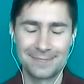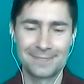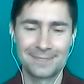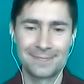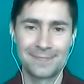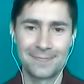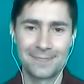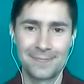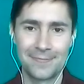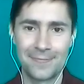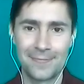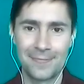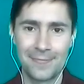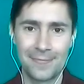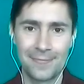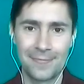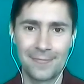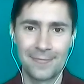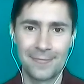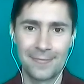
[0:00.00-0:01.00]

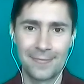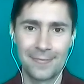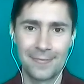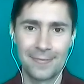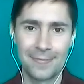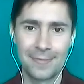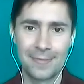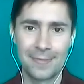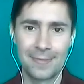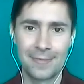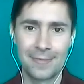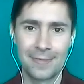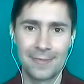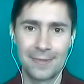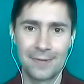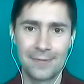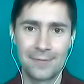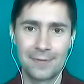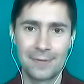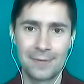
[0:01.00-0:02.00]

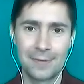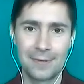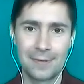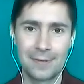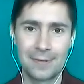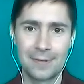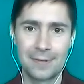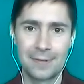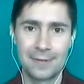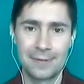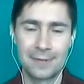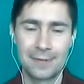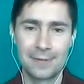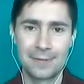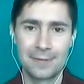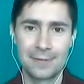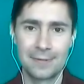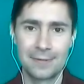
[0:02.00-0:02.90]
The person shown says nothing.